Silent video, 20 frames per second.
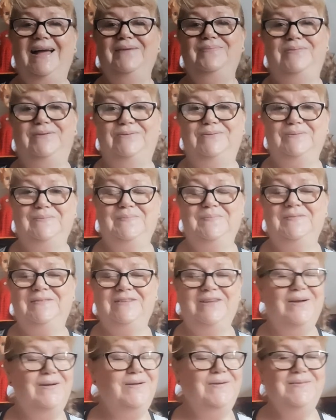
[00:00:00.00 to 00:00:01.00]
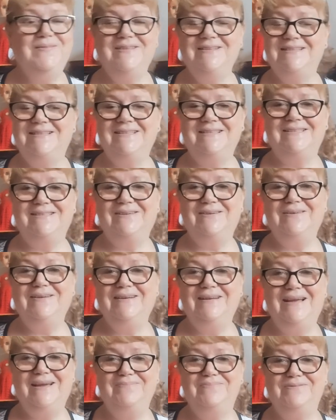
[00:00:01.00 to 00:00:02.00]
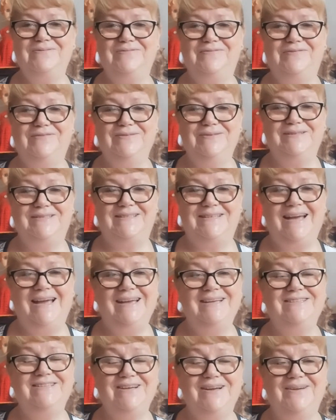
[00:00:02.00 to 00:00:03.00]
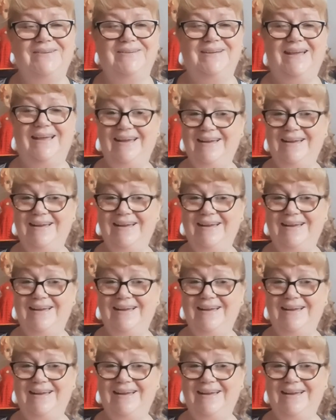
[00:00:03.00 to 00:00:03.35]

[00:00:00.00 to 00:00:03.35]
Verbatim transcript: April. No, this is not an April Fool's Day joke.